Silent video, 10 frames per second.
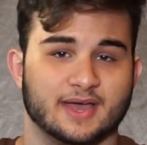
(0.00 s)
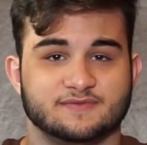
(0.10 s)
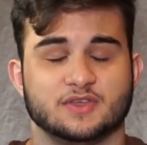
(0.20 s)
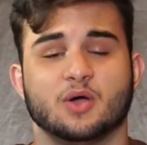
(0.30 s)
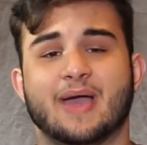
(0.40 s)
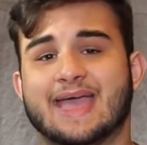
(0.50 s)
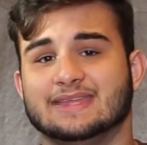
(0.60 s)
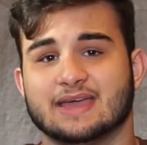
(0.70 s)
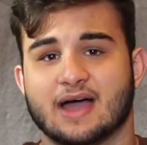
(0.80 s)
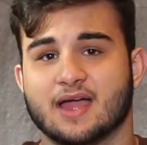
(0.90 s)
So if you go
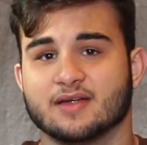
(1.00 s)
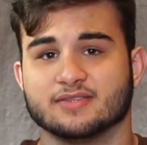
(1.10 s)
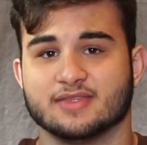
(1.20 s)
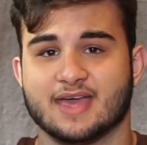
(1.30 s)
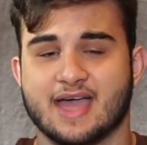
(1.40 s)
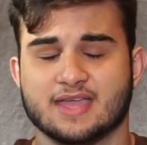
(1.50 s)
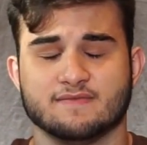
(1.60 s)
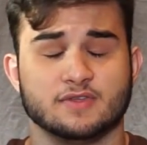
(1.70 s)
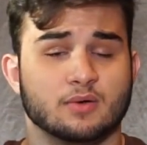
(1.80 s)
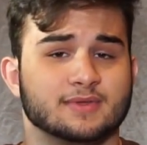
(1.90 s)
any higher than that,
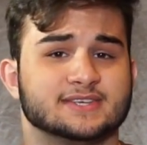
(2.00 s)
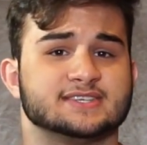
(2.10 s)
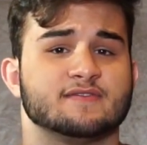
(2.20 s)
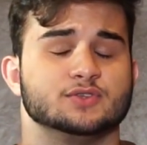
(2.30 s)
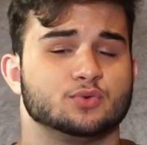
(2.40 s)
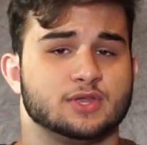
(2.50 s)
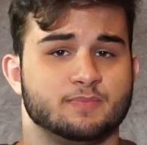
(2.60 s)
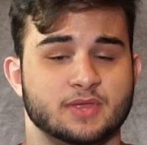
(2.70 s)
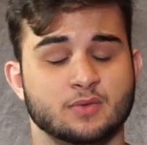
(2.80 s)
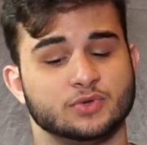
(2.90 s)
even going to
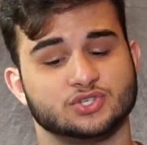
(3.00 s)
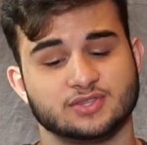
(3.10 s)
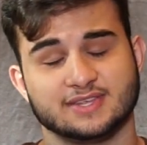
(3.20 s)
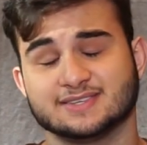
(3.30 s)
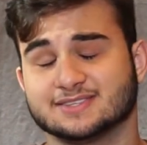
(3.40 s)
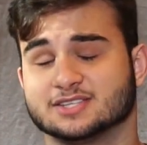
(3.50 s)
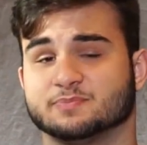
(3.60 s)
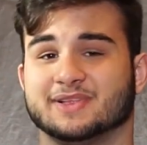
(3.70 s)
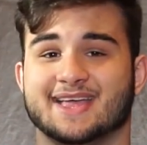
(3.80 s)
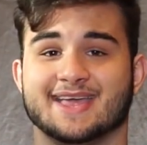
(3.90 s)
720p, which this
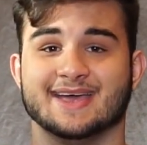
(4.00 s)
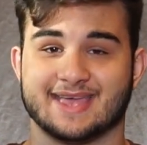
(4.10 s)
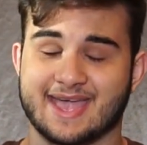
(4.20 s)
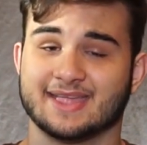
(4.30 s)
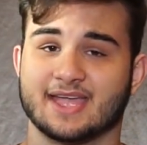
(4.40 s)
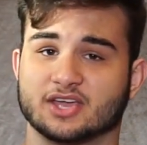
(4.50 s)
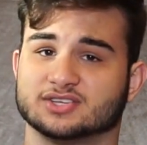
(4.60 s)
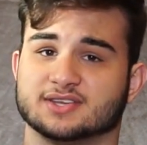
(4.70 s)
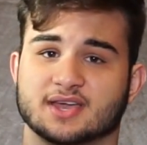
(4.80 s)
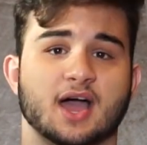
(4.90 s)
display can
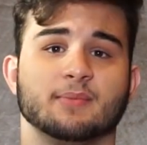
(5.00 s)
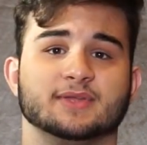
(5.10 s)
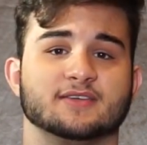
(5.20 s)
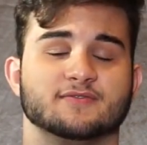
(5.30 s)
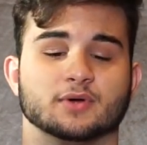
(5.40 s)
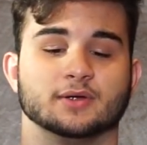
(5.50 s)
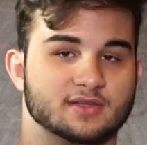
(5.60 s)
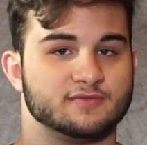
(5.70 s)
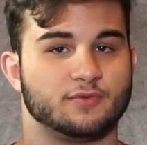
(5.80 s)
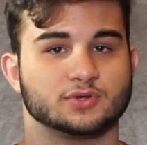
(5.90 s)
actually accommodate for, and
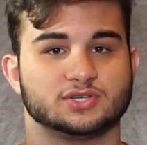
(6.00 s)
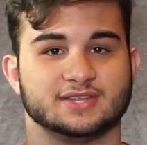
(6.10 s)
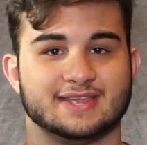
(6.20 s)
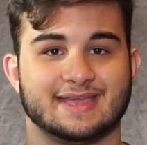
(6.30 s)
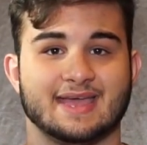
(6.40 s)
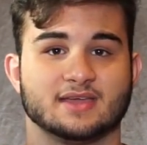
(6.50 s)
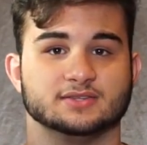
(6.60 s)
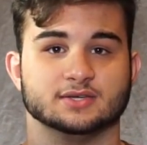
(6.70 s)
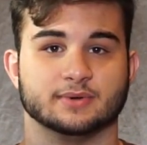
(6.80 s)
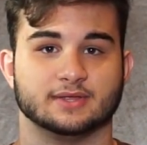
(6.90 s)
unfortunately
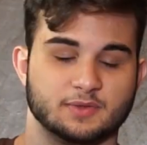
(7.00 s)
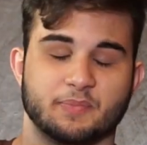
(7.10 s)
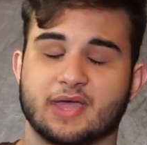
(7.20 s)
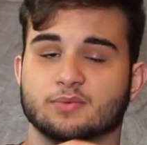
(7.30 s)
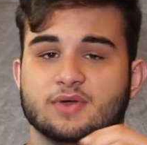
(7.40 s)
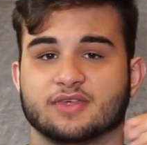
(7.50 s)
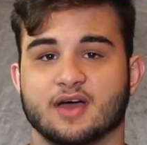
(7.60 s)
can't do it. The bandwidth